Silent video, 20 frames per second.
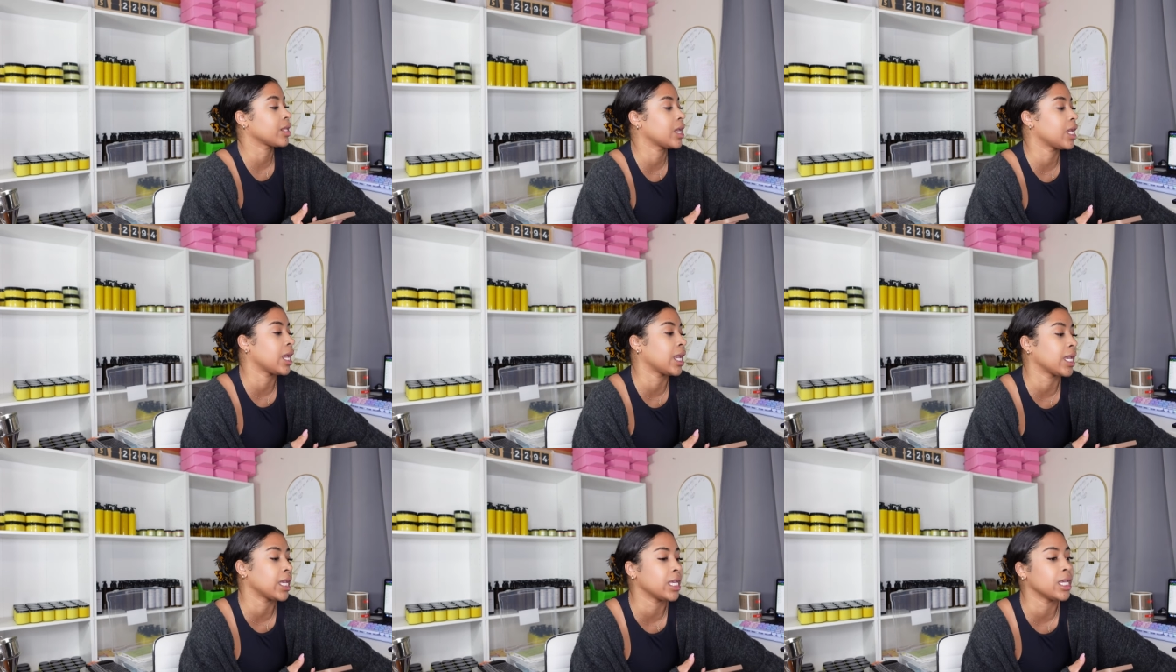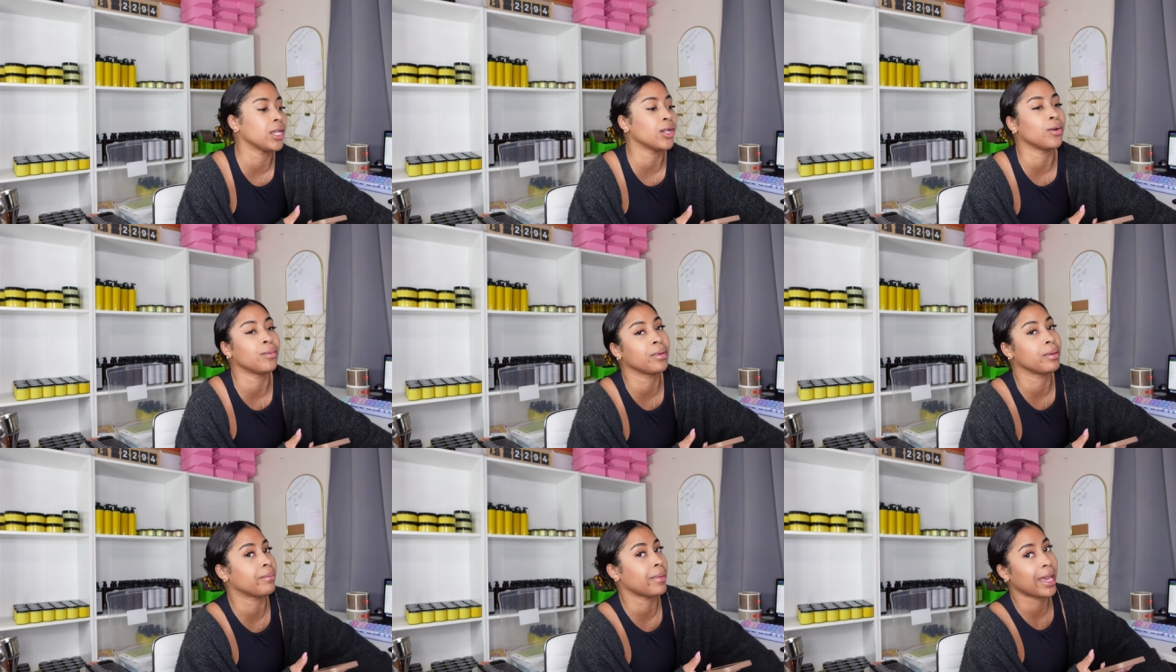and he's
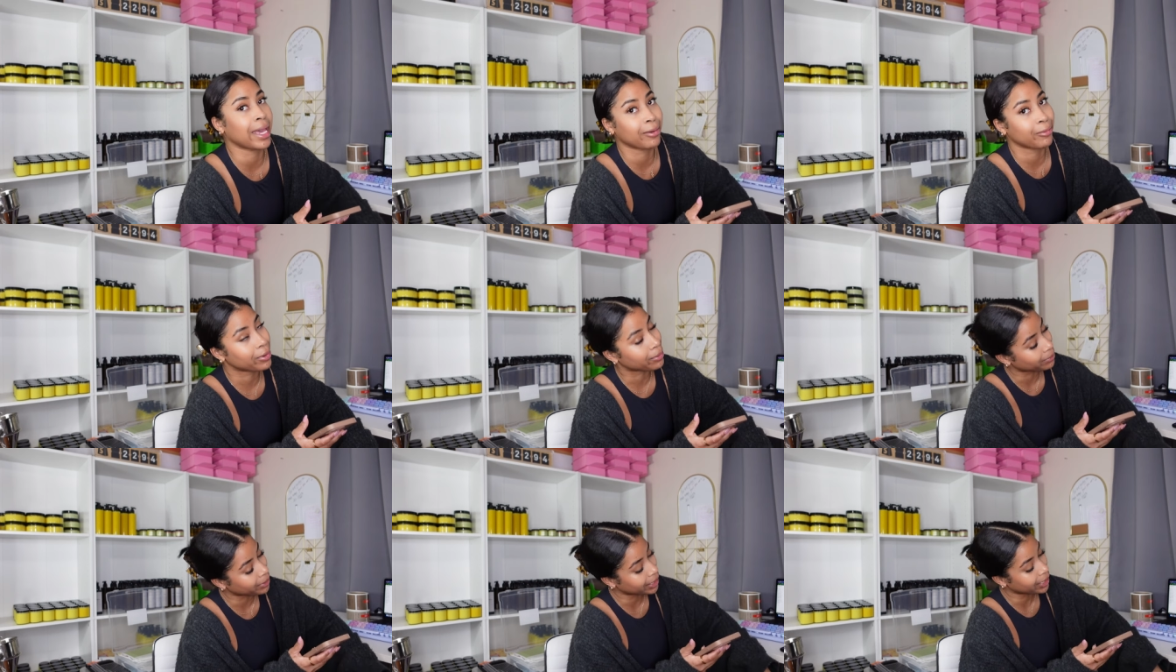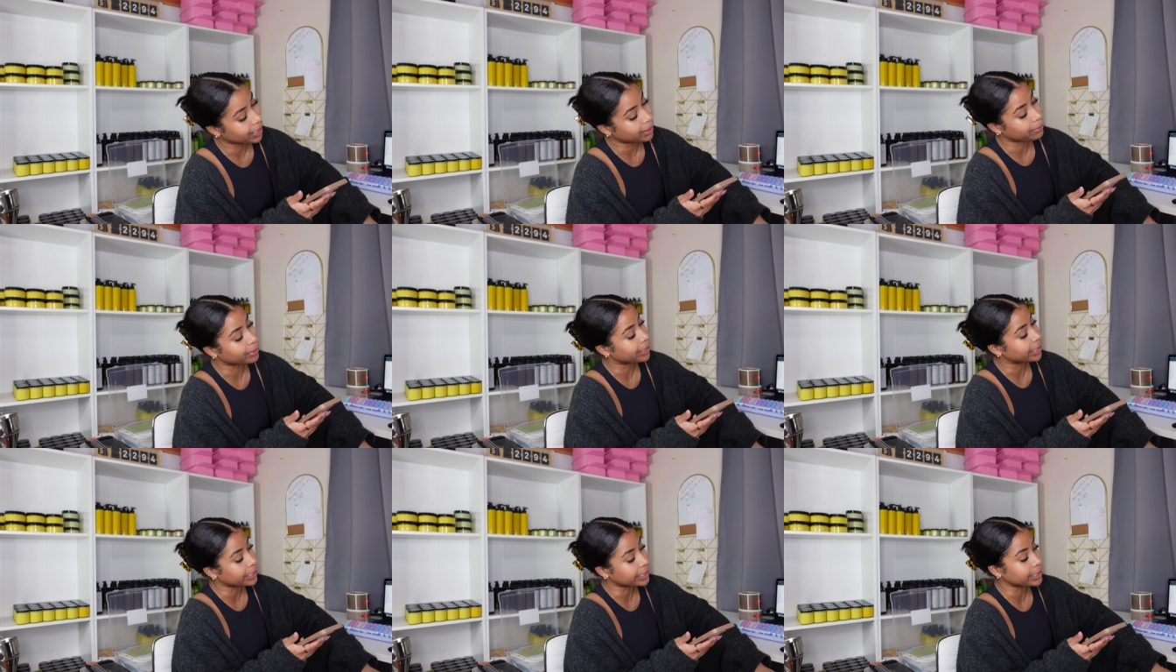gonna be mad with me
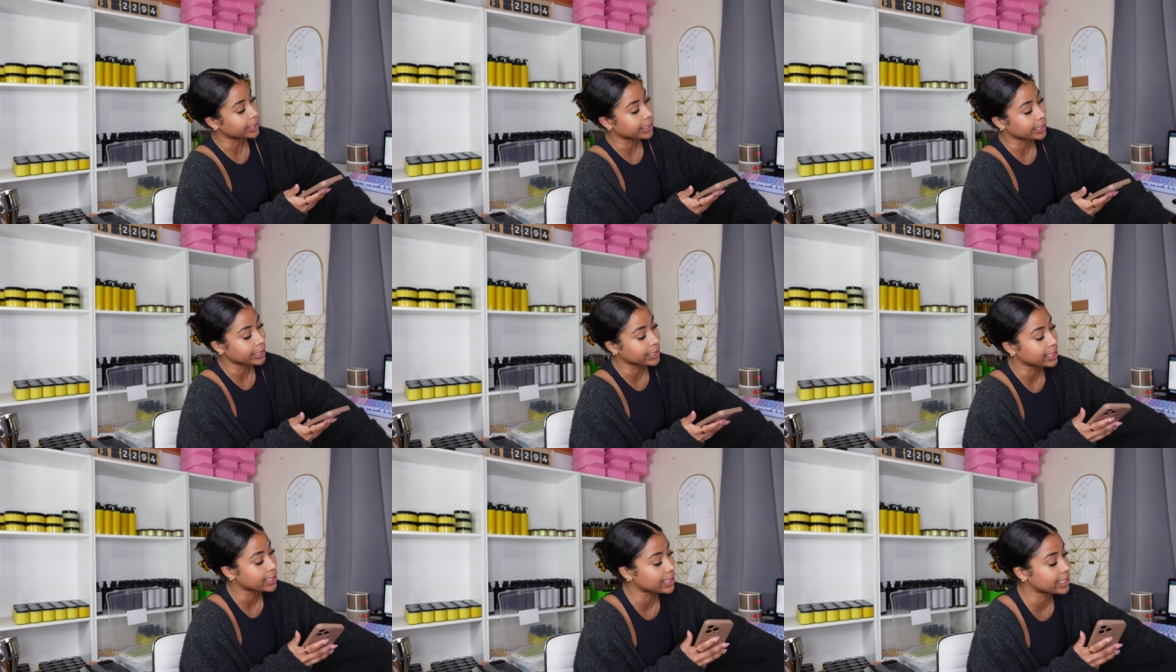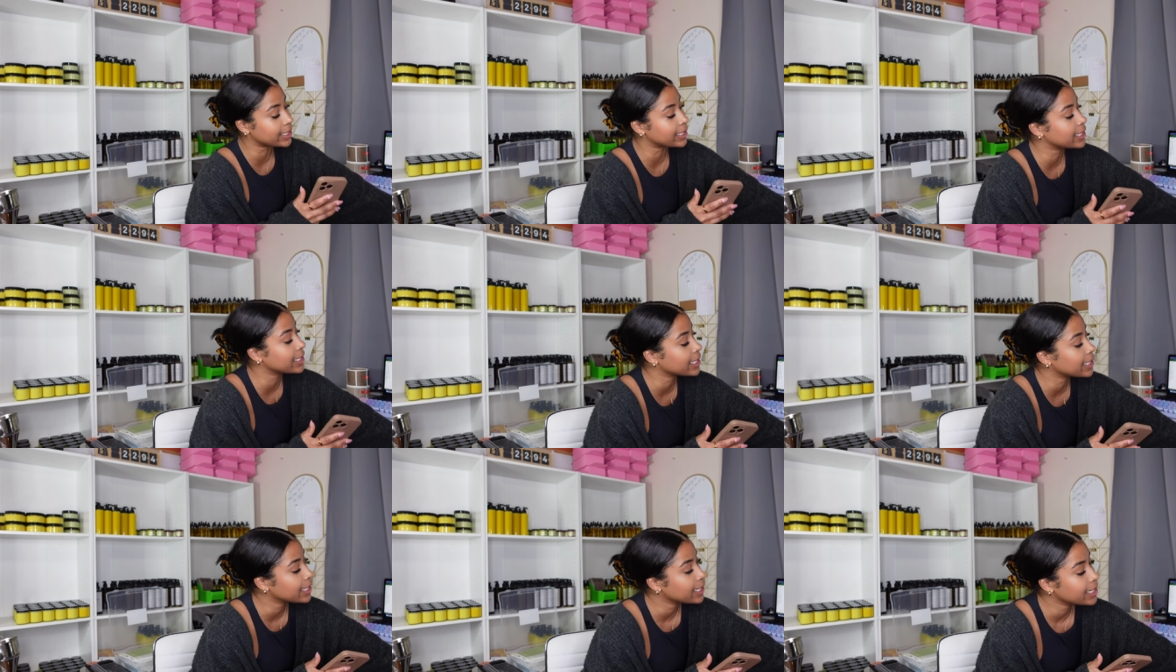because